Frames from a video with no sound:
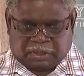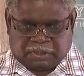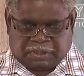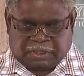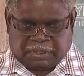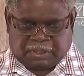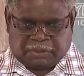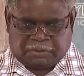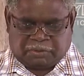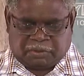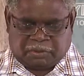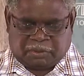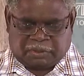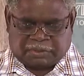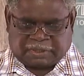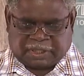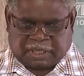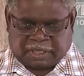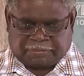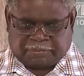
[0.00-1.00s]
The Uluru
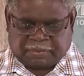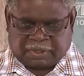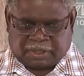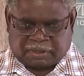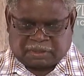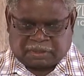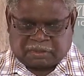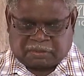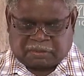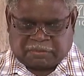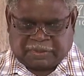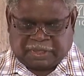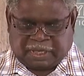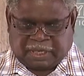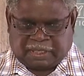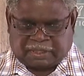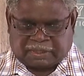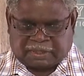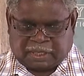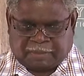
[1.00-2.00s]
Statement
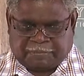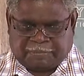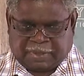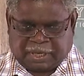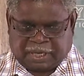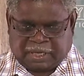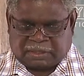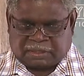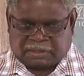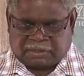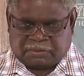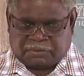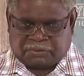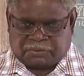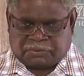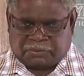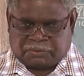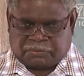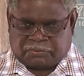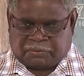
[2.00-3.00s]
creates a path
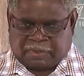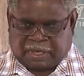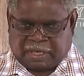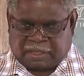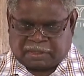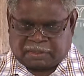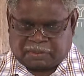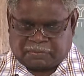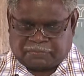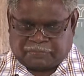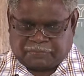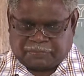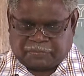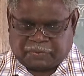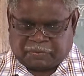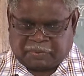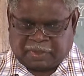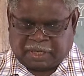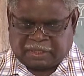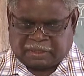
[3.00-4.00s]
to
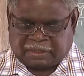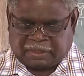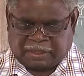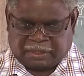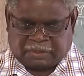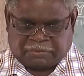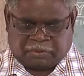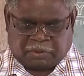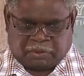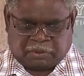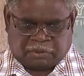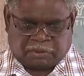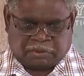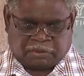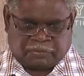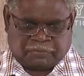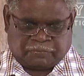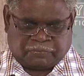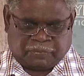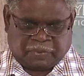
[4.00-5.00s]
right these wrongs.
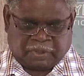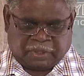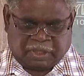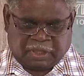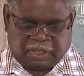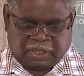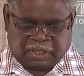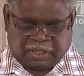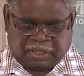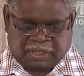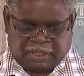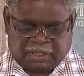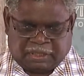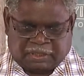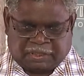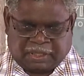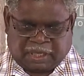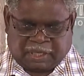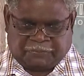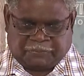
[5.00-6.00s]
It is
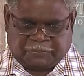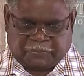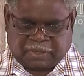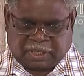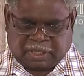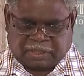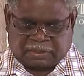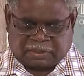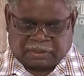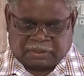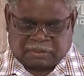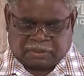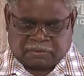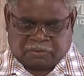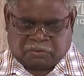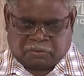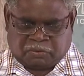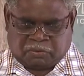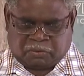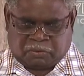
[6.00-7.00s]
time for us
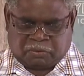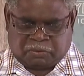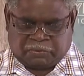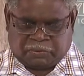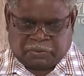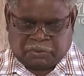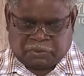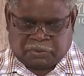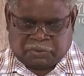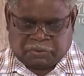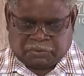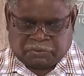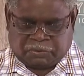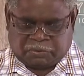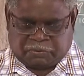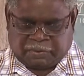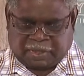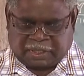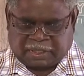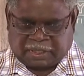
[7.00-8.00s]
all to
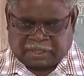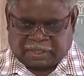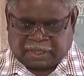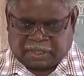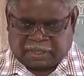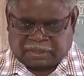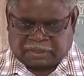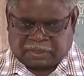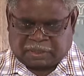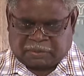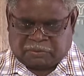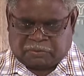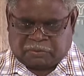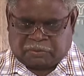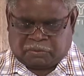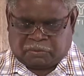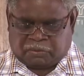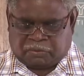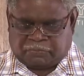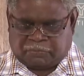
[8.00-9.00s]
recognize the
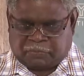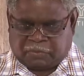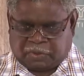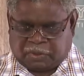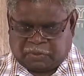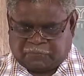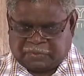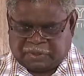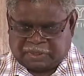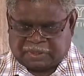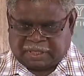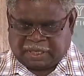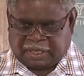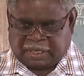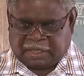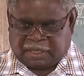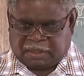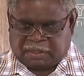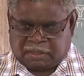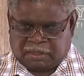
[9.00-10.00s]
law of this
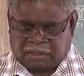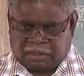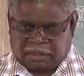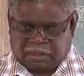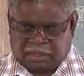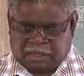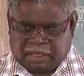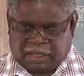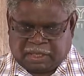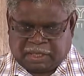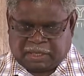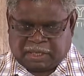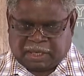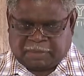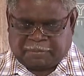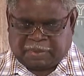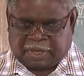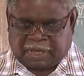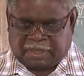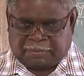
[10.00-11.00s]
land and
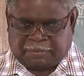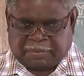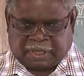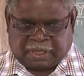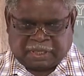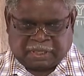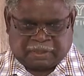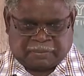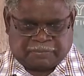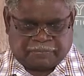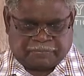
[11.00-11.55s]
abide by it.